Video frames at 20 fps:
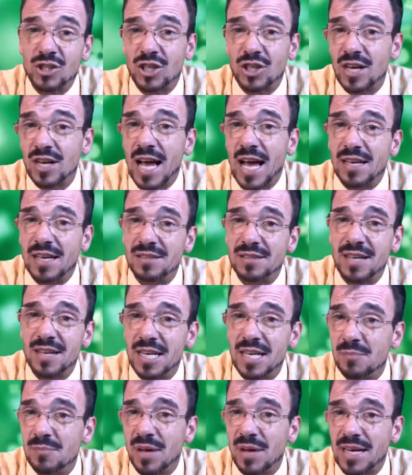or not,
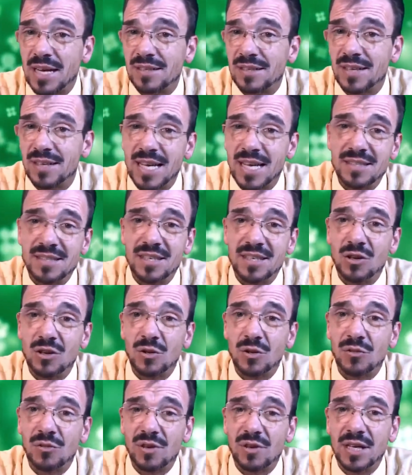dating back to
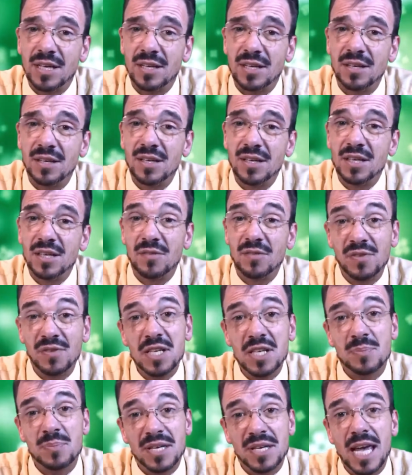1903. The
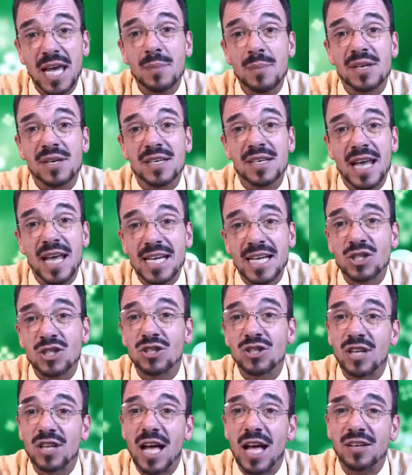feast became a
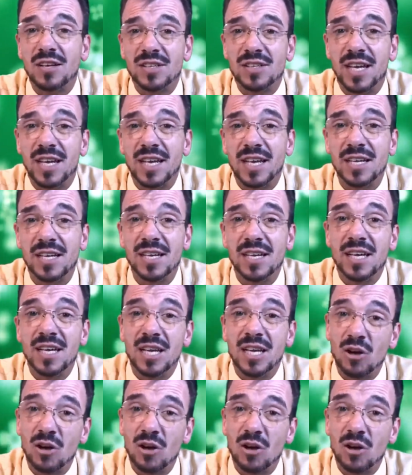national holiday and